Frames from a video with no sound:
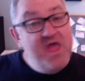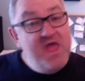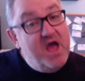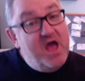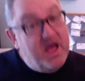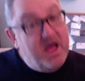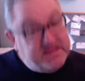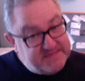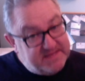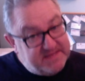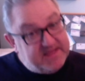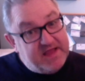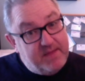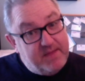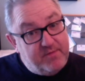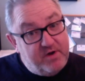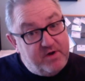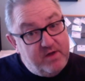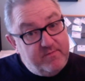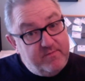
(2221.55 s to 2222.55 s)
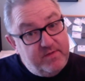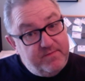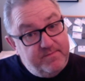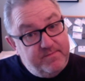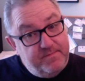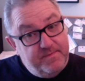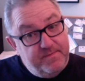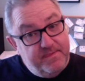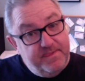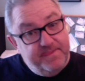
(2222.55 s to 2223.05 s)
I set the camera up,
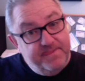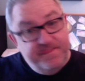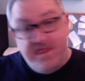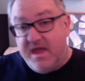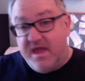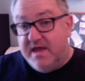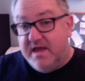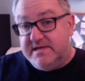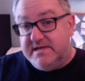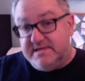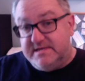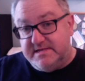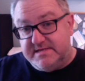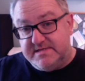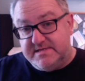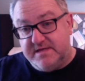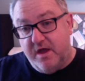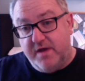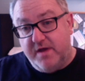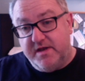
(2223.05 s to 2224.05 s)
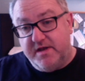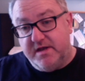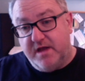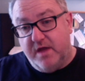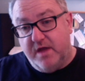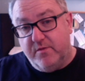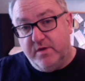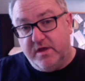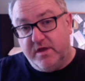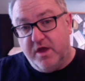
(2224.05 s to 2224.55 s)
decided I
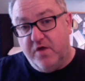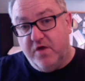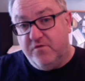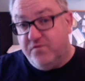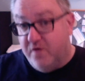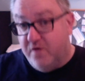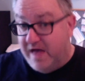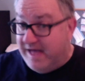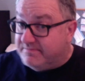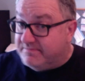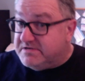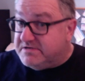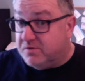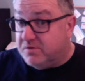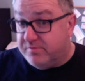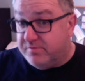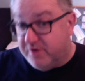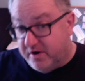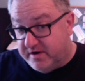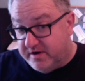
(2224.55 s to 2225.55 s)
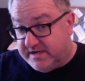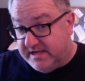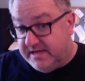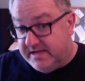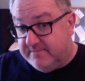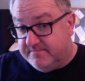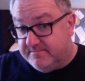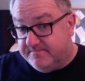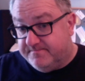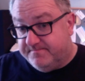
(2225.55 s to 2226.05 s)
would go for aperture priority,
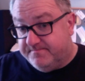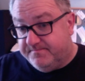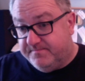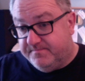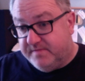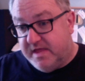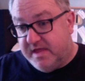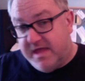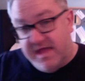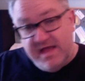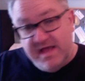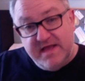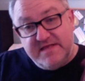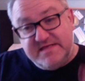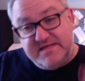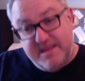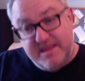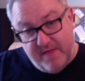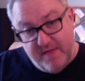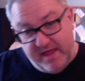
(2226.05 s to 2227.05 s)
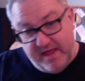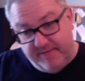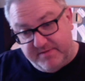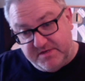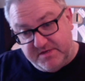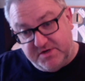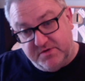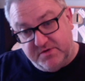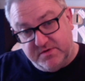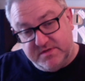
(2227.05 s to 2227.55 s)
set my
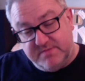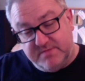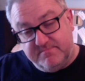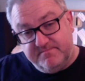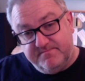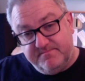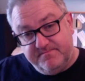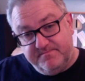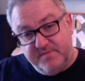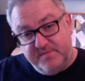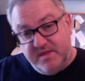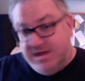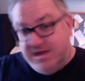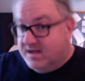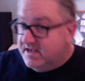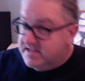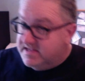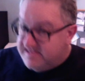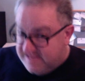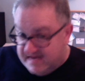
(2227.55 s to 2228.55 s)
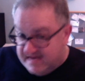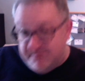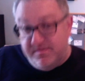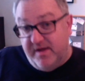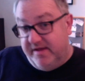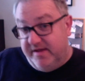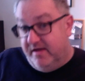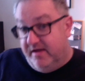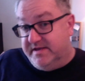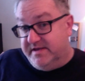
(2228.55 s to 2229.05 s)
apertures, set my
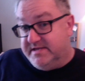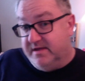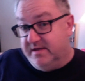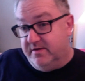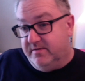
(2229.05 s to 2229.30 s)
ISO,